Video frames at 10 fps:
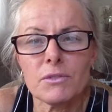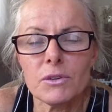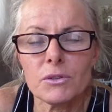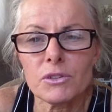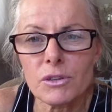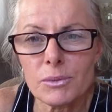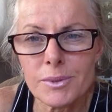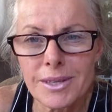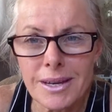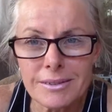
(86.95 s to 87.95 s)
your
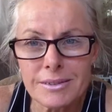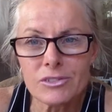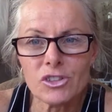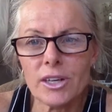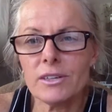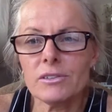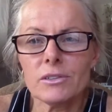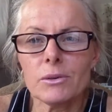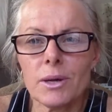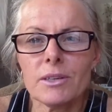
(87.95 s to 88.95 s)
circumstances changed
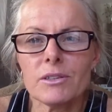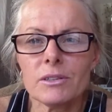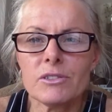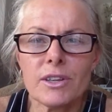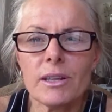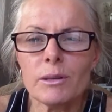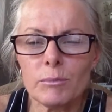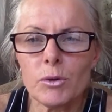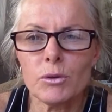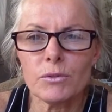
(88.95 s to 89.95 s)
and you had to sell
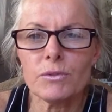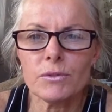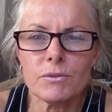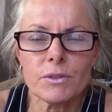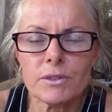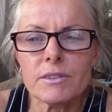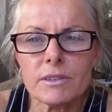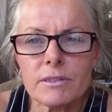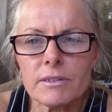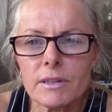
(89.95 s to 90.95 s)
and move, for
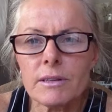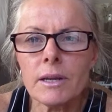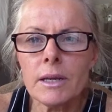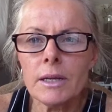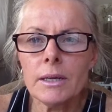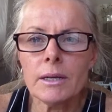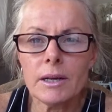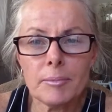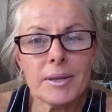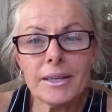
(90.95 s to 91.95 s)
instance, then
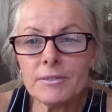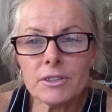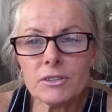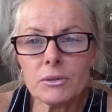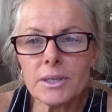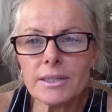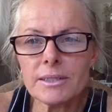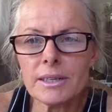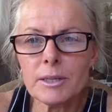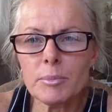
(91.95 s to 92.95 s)
I believe you still get
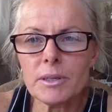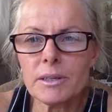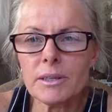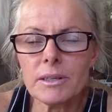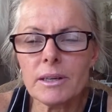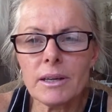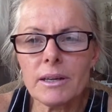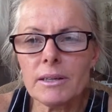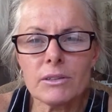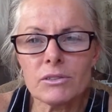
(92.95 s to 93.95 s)
to keep it.
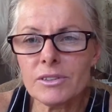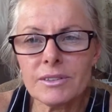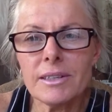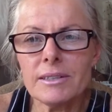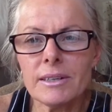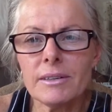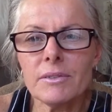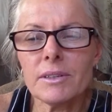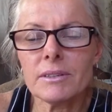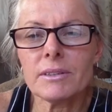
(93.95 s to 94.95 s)
You just need to live
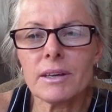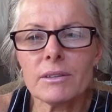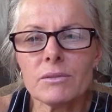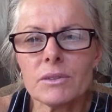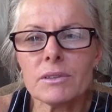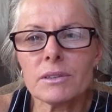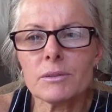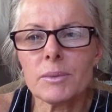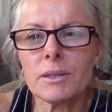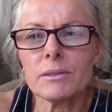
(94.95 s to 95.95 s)
in this house for
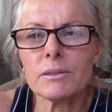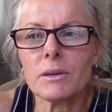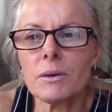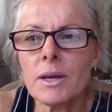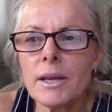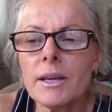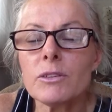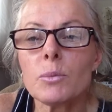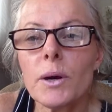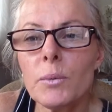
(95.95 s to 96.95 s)
6 months. So
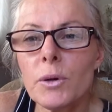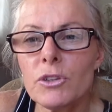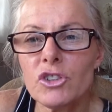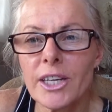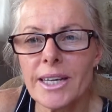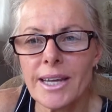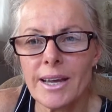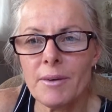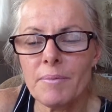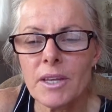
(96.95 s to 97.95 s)
it's well worth checking
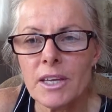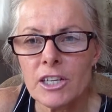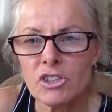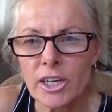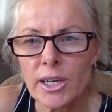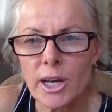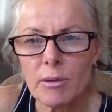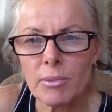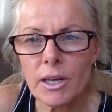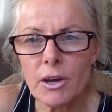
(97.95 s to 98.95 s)
out. Check it
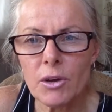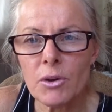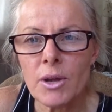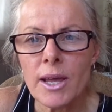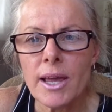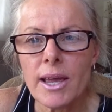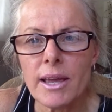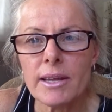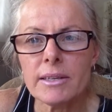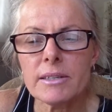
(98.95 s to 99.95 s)
out below
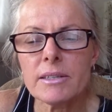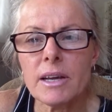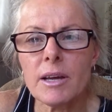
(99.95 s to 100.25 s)
and